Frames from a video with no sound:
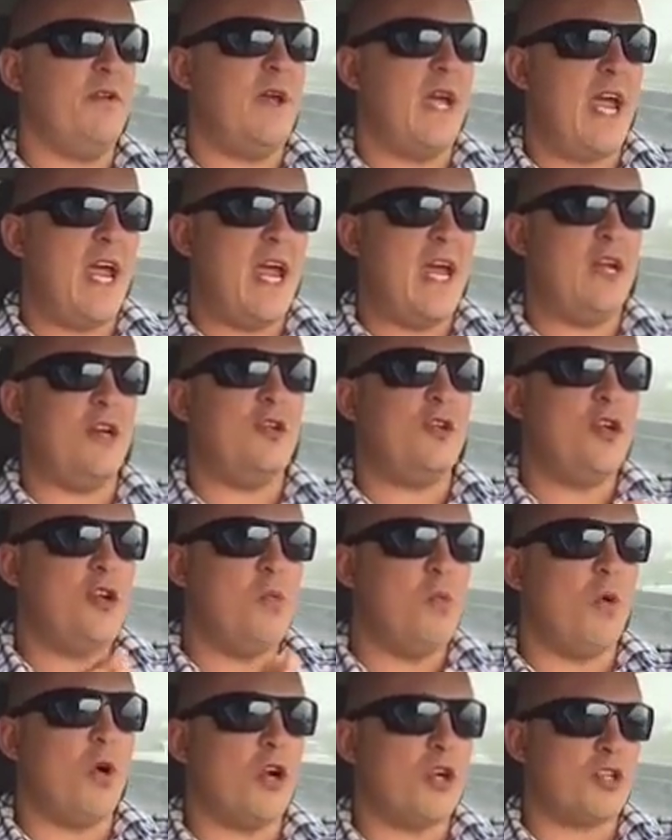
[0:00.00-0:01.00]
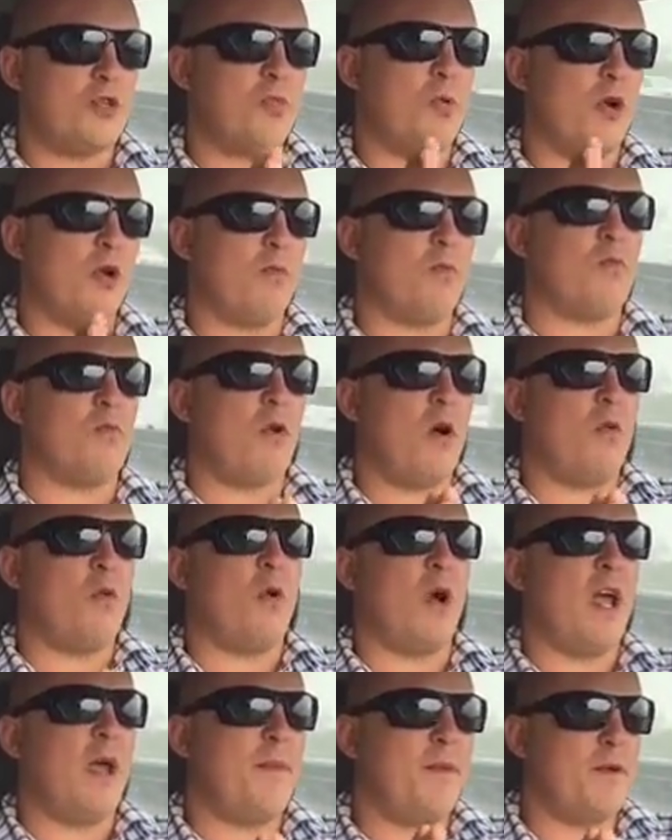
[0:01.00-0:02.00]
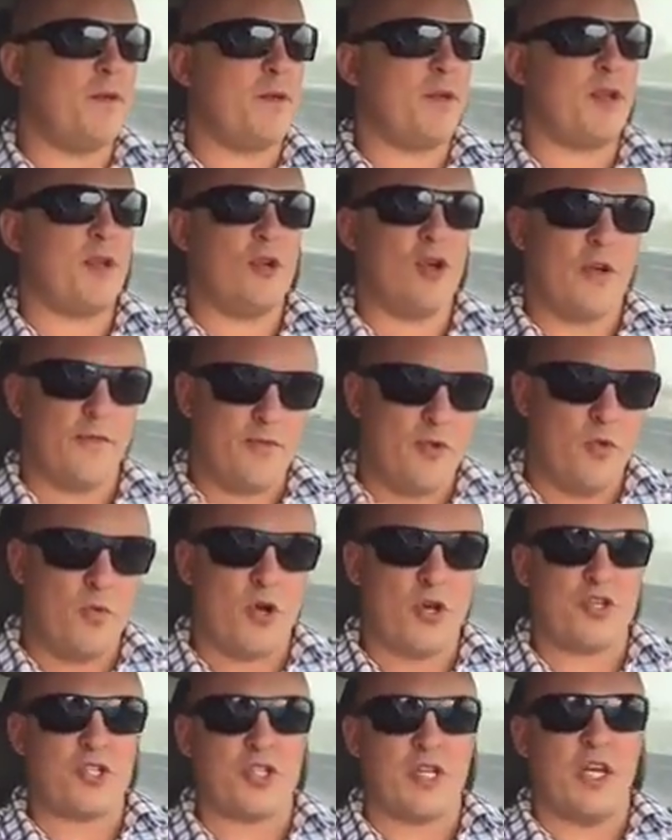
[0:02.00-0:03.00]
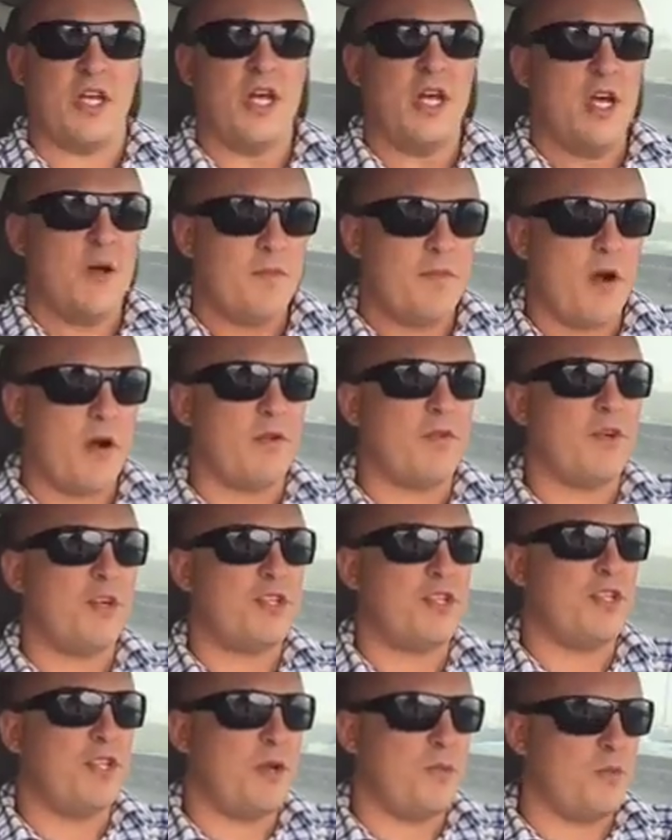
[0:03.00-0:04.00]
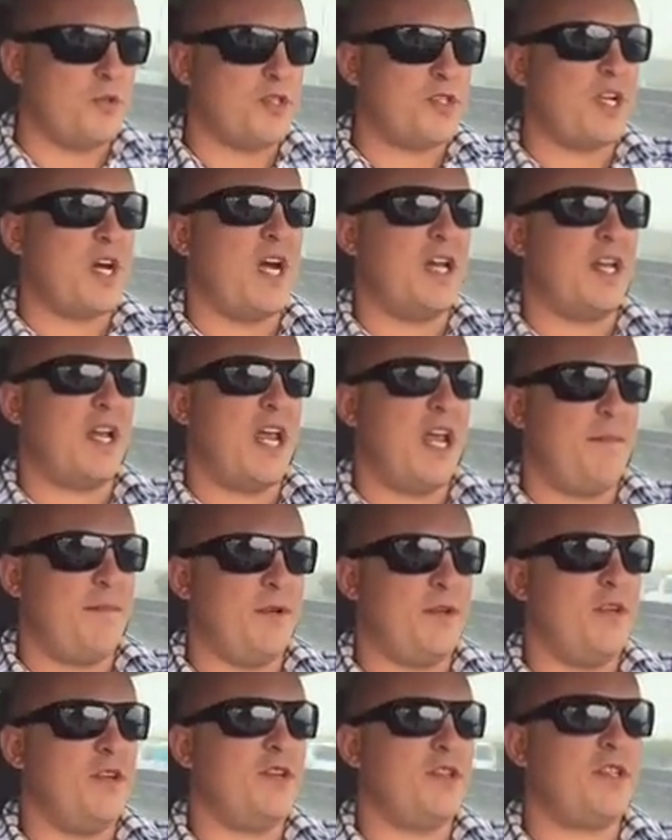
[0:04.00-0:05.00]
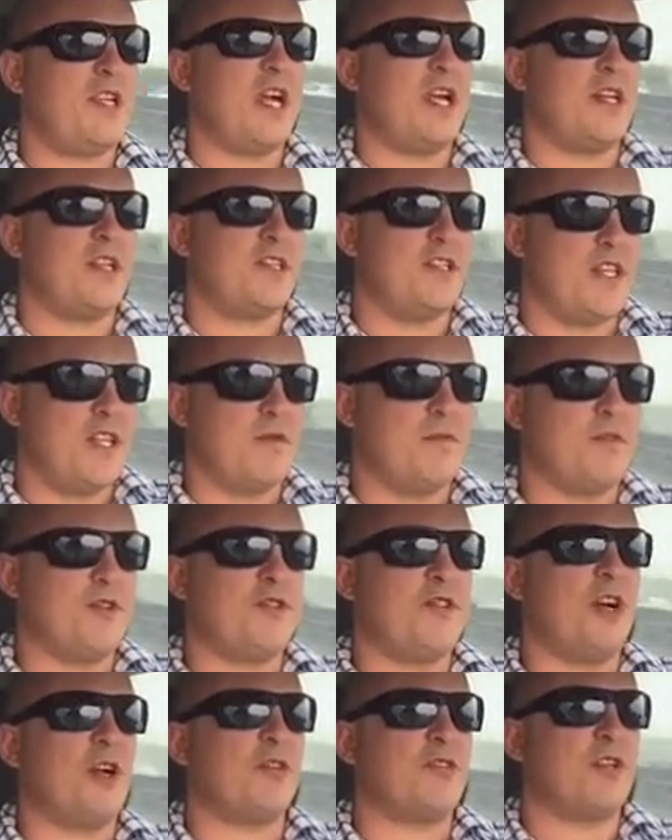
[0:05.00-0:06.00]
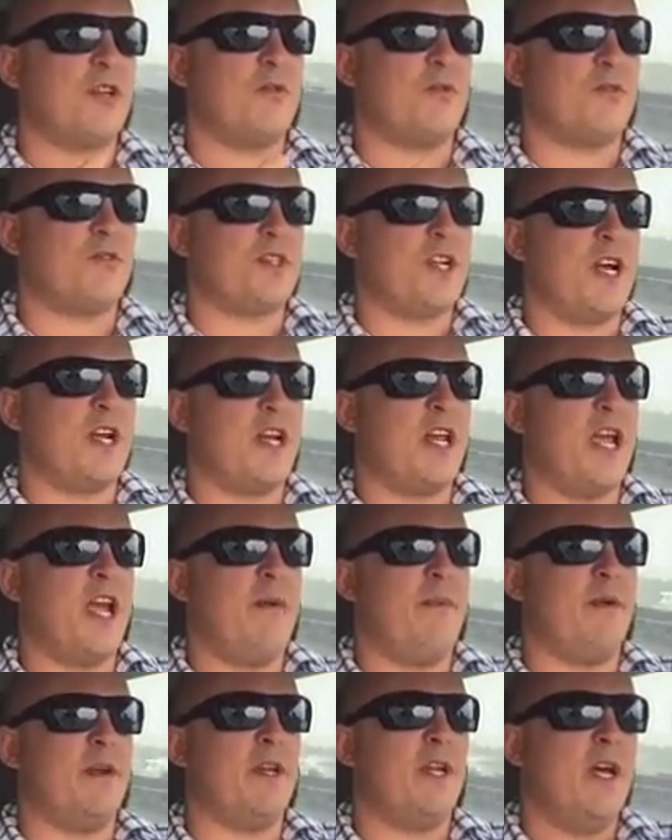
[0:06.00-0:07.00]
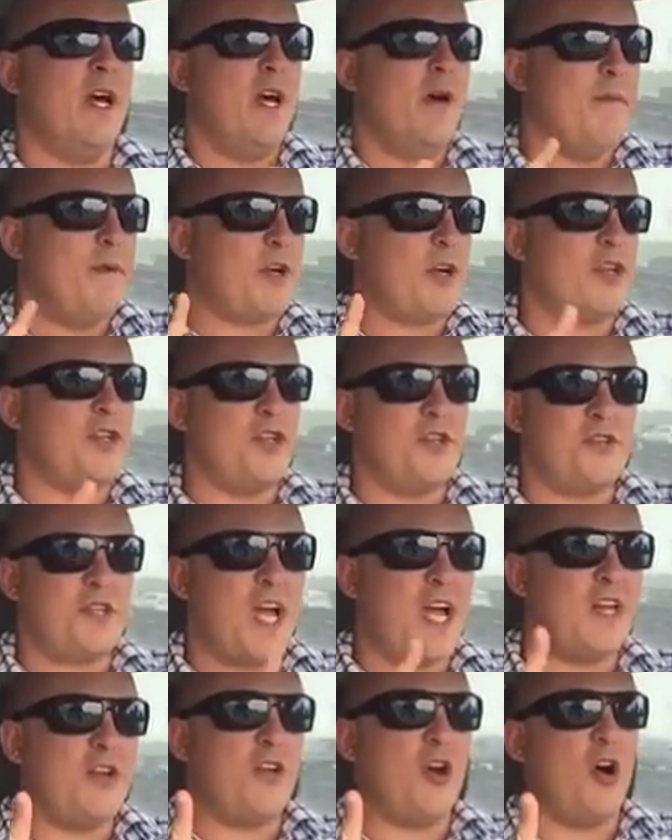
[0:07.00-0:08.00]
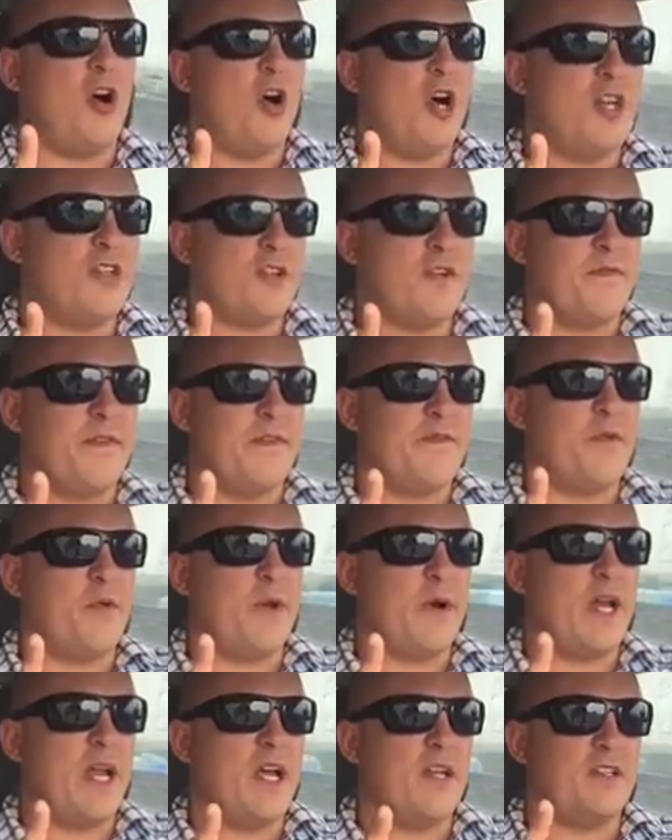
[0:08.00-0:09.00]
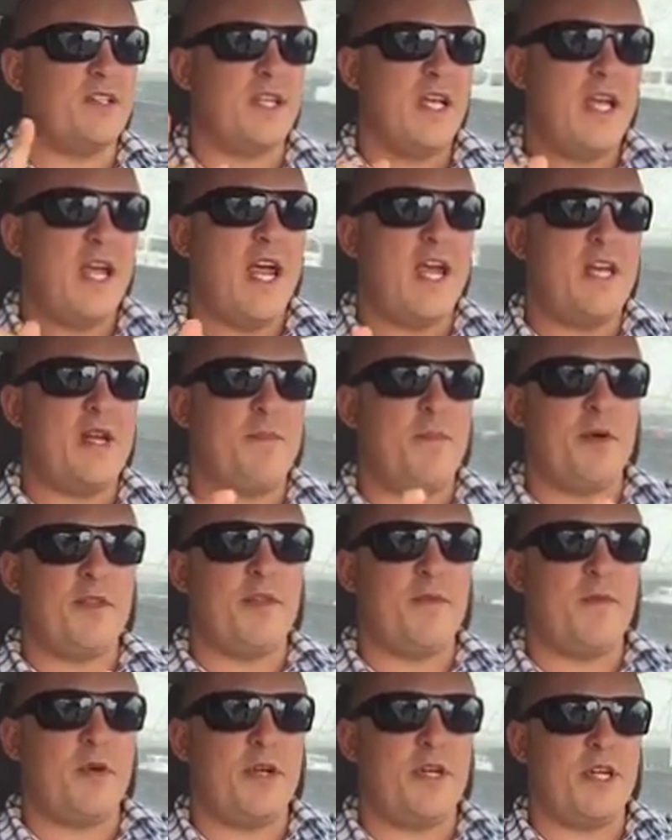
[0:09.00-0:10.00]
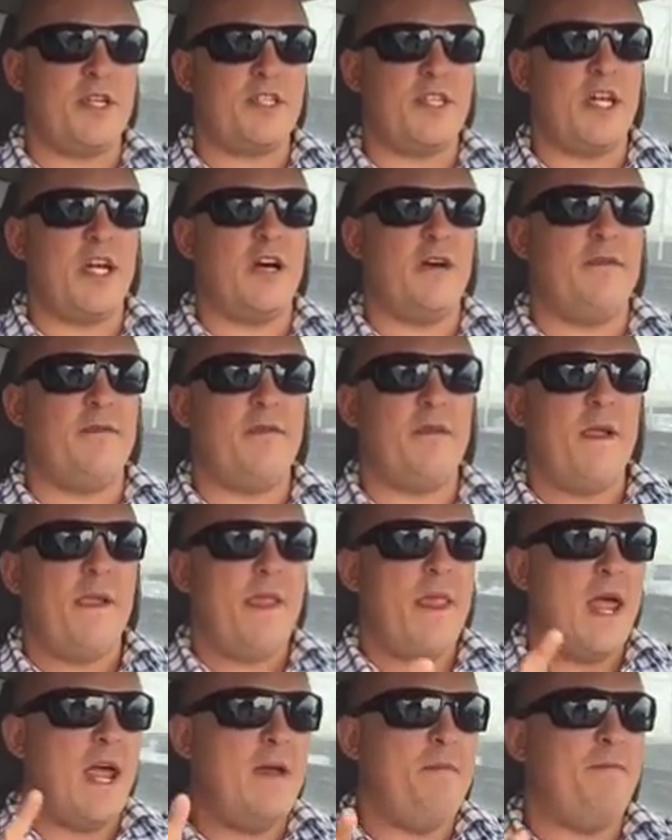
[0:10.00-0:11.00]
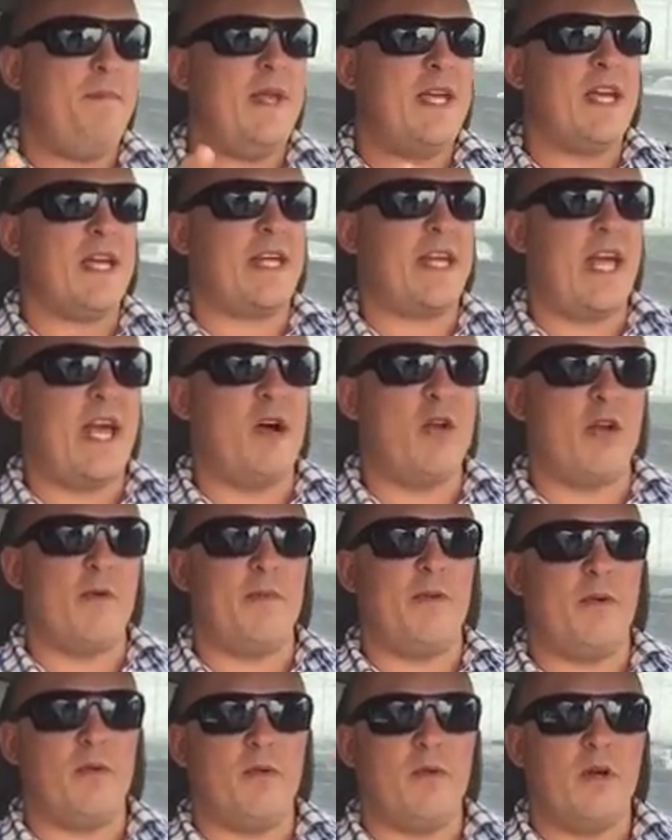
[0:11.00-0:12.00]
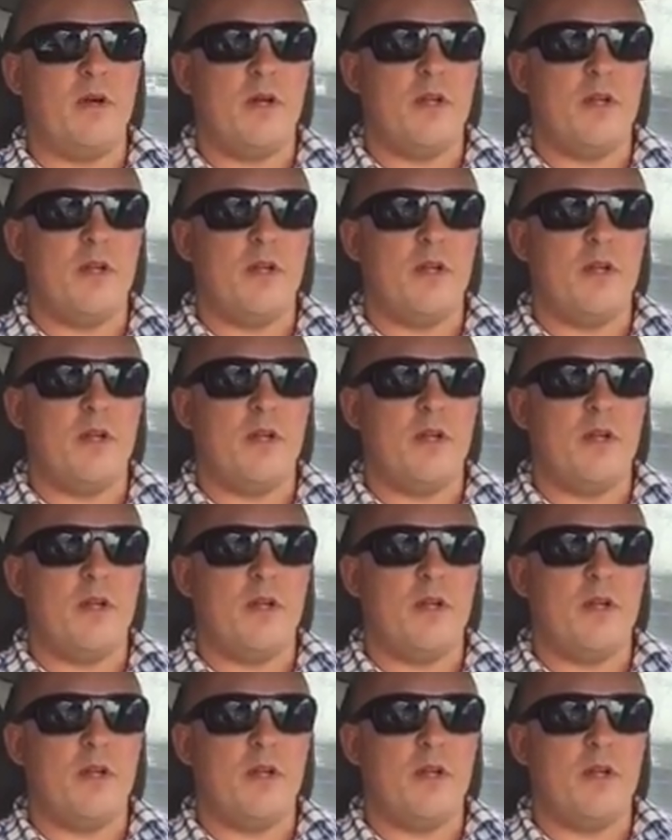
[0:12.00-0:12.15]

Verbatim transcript: and you watch what, what will happen with your life. You watch the progression that will start to happen. You start to see the results that will start to happen, because you take your eyes off everyone else and you put them on yourself, and be accountable.